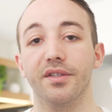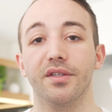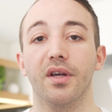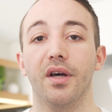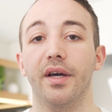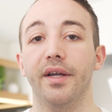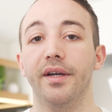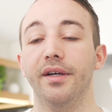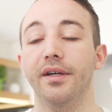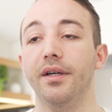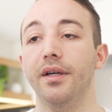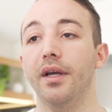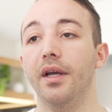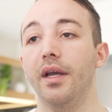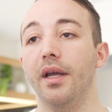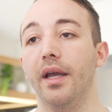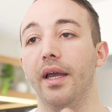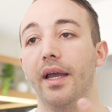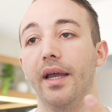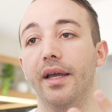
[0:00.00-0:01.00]
designer
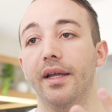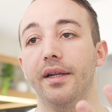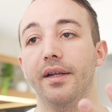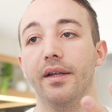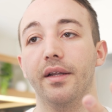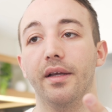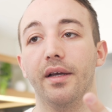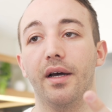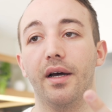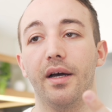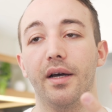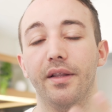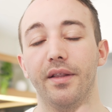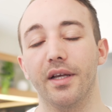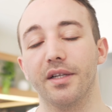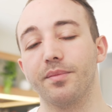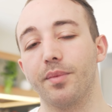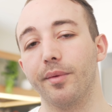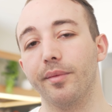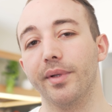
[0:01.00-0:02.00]
and uh,
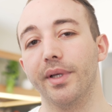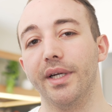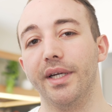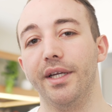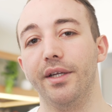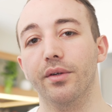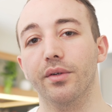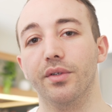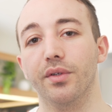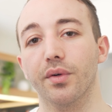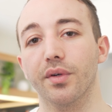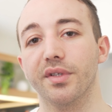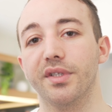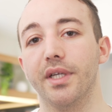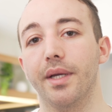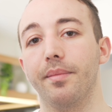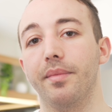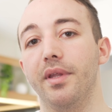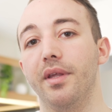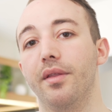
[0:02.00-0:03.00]
that's probably going to hit your
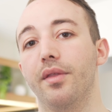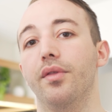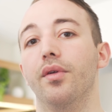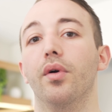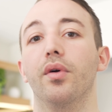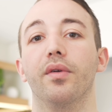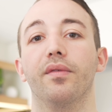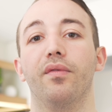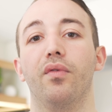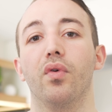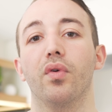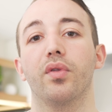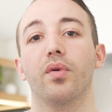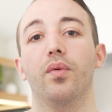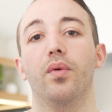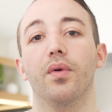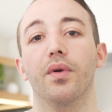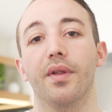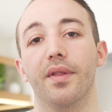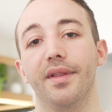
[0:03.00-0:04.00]
doorstep the third or fourth
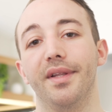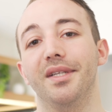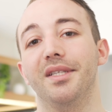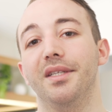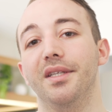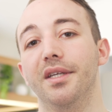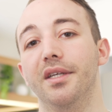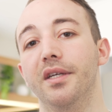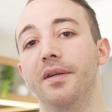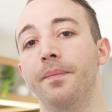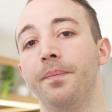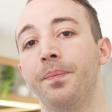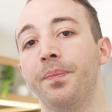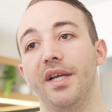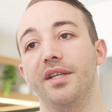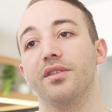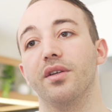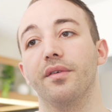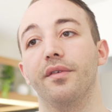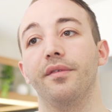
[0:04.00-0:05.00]
quarter this year
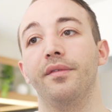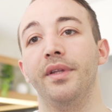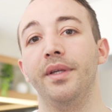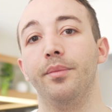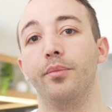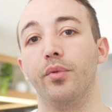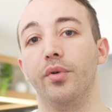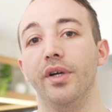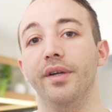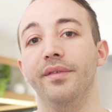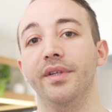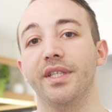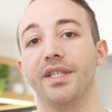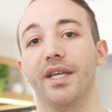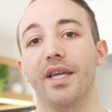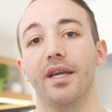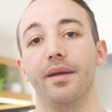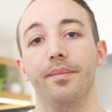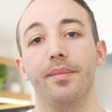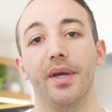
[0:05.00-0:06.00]
based off of the previous
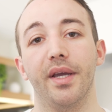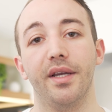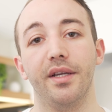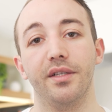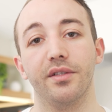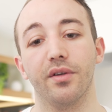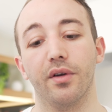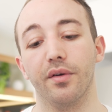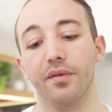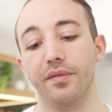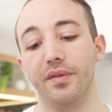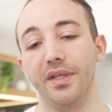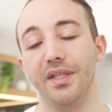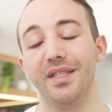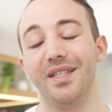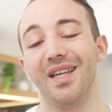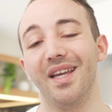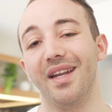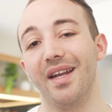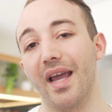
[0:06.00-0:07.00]
campaigns of the
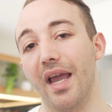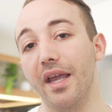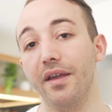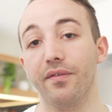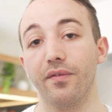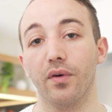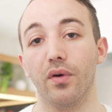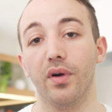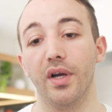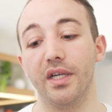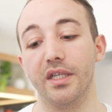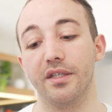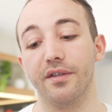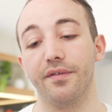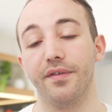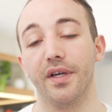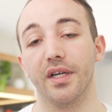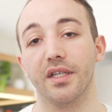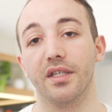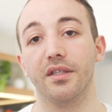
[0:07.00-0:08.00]
Dan A4
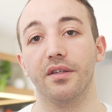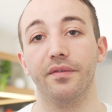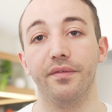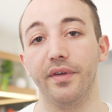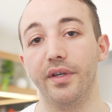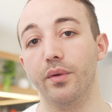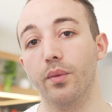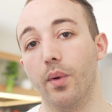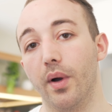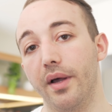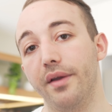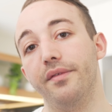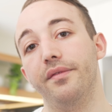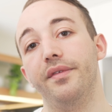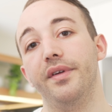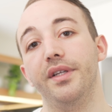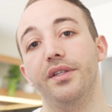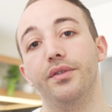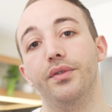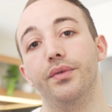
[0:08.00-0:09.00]
SFX, V1,
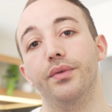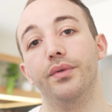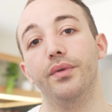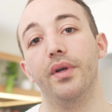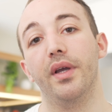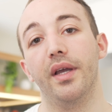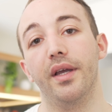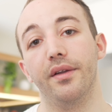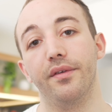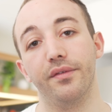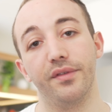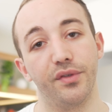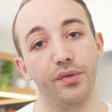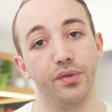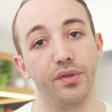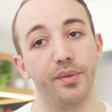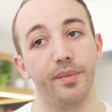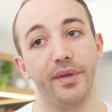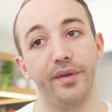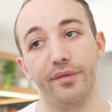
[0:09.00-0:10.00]
V2, and
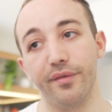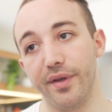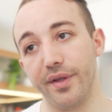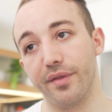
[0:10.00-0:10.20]
soon to be